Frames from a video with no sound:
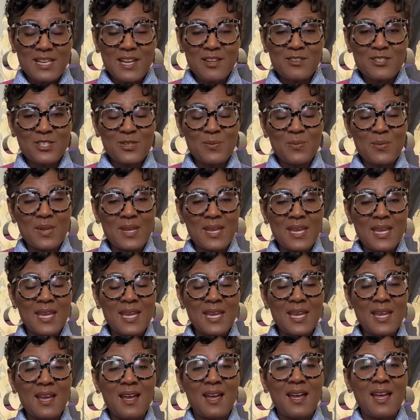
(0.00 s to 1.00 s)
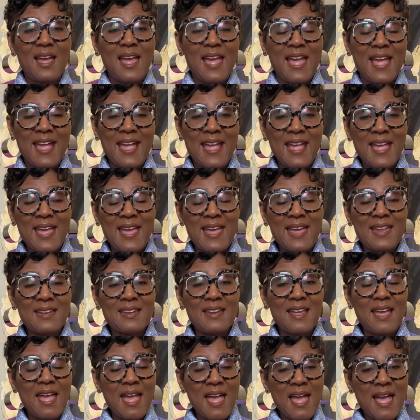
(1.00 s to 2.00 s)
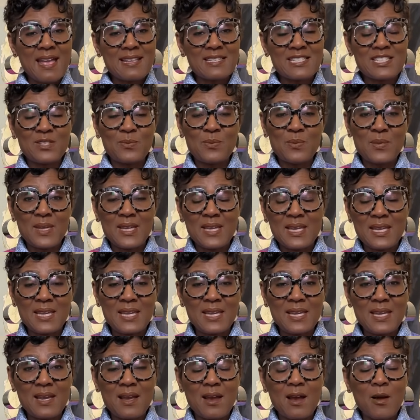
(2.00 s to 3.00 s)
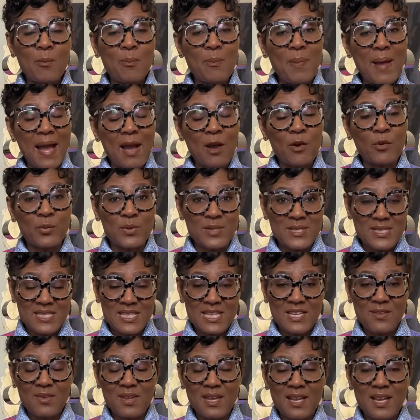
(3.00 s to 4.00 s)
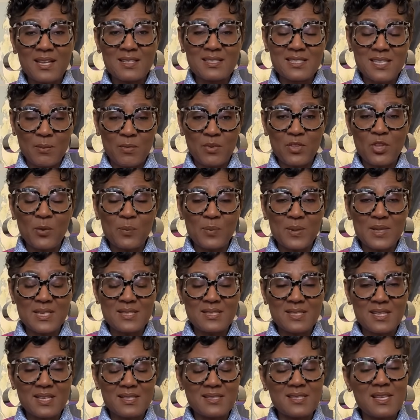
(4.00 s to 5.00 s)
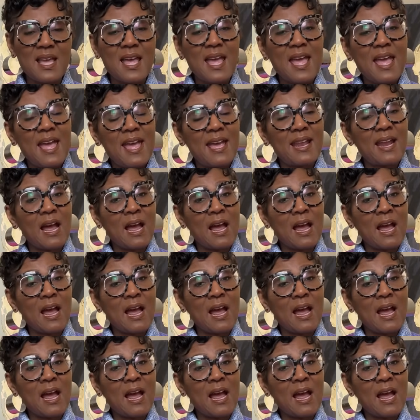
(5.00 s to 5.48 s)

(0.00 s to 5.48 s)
out to me and asked me about receiving some of their pieces. And